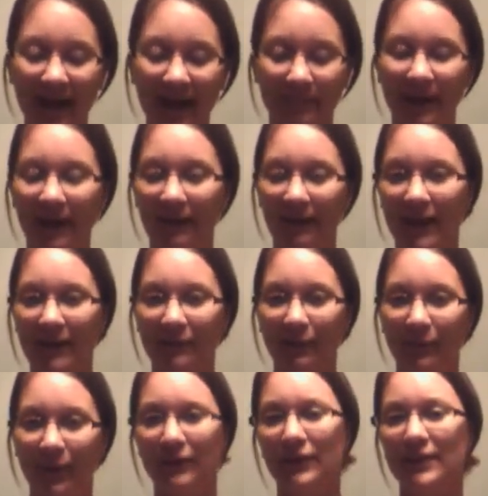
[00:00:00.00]
in my life,
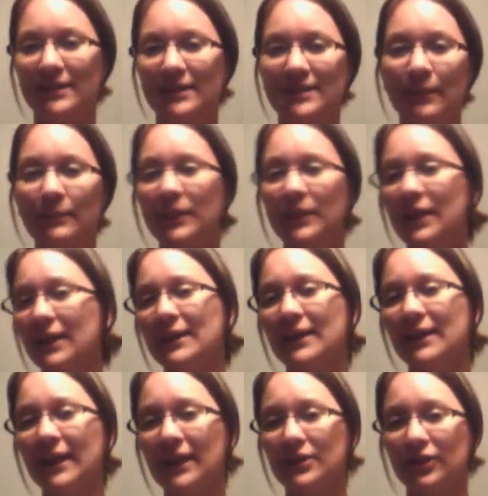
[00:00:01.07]
whether it's something in
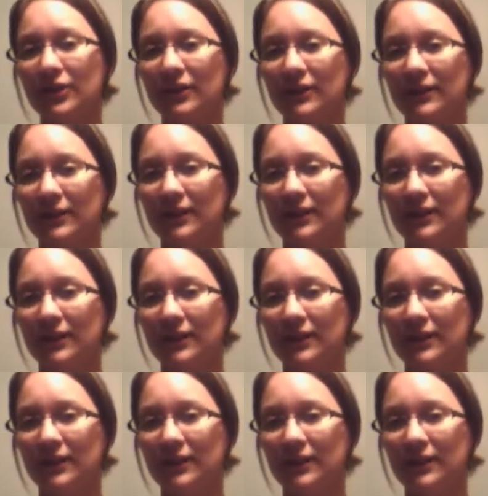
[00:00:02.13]
nature,